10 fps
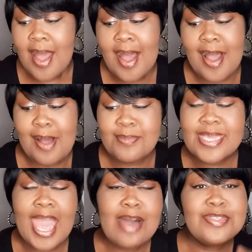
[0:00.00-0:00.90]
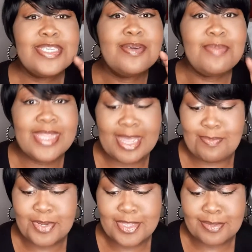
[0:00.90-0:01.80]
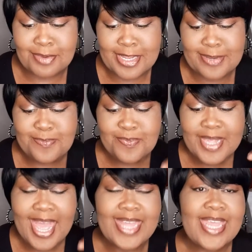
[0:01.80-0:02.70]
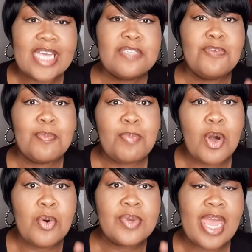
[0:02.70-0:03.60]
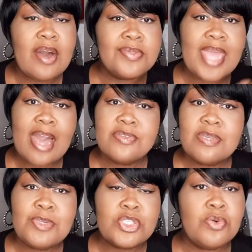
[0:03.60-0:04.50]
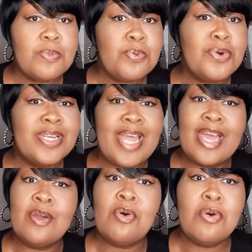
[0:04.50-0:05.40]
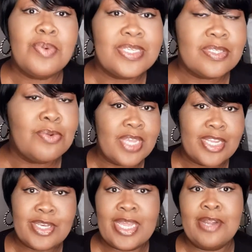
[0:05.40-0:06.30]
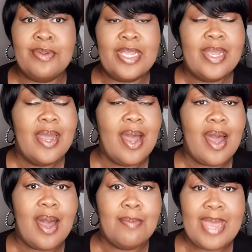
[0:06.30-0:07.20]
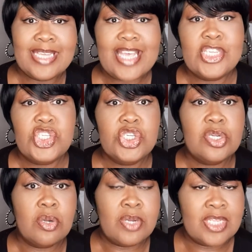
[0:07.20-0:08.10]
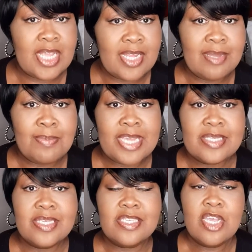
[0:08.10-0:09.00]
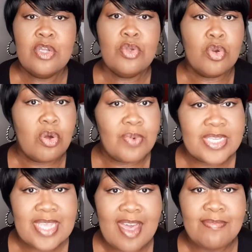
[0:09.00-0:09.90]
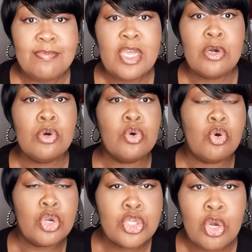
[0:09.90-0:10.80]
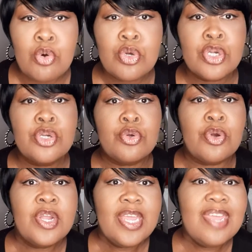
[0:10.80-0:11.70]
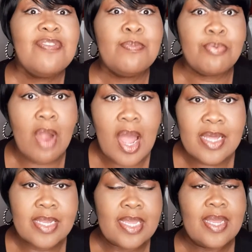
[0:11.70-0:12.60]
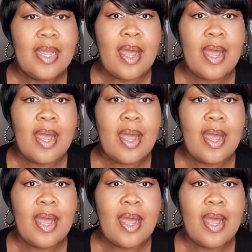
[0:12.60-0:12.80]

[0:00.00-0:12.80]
Calcium, they put 3, and that's for bone health. Calcium is so important. I always get dairy as I should on a daily basis. Don't always have milk or yogurt or even broccoli.